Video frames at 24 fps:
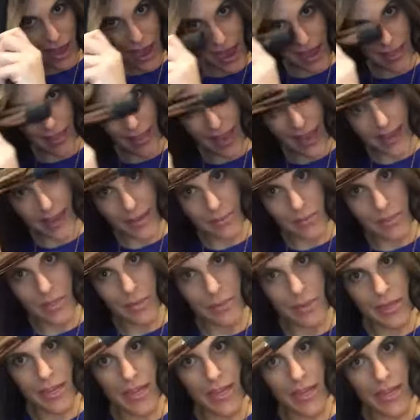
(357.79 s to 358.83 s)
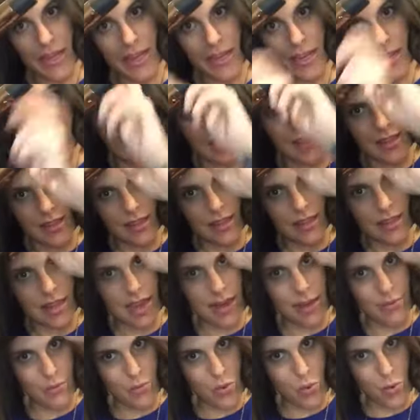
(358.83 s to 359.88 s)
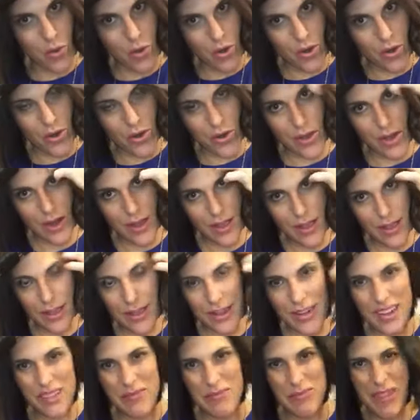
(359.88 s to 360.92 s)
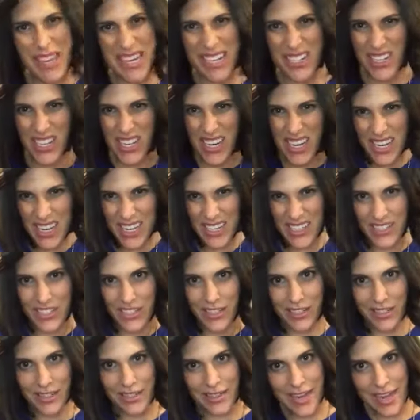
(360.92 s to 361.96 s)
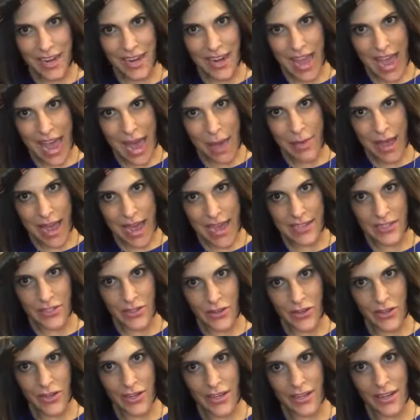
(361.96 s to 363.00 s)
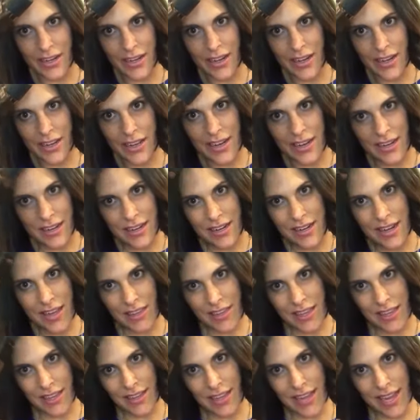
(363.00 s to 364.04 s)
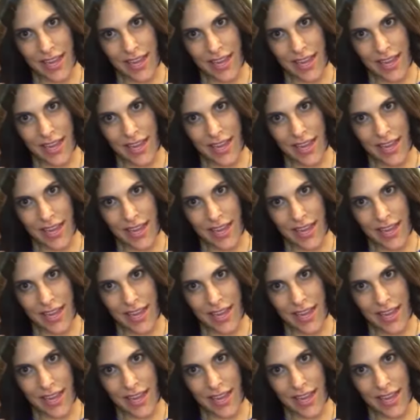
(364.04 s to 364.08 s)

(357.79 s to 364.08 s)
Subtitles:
I like them to be like more beachy and just kind of haphazard and nothing